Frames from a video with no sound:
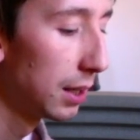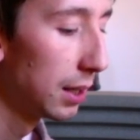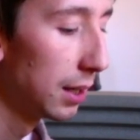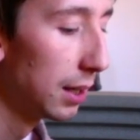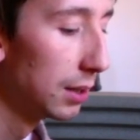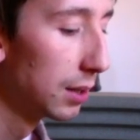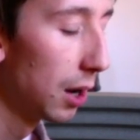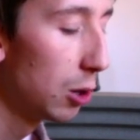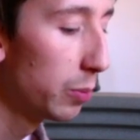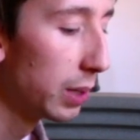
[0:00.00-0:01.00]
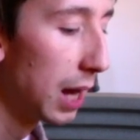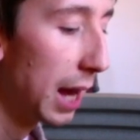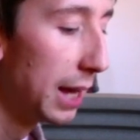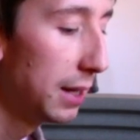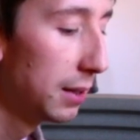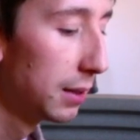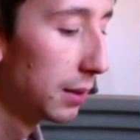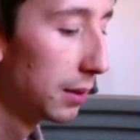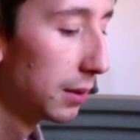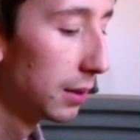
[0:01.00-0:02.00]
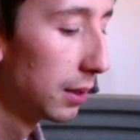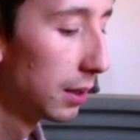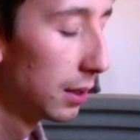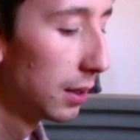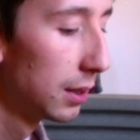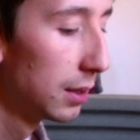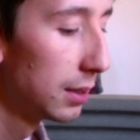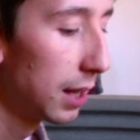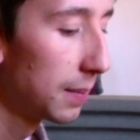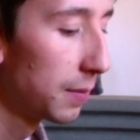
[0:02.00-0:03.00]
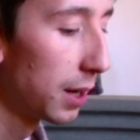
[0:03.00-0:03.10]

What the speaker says: is open A, 2nd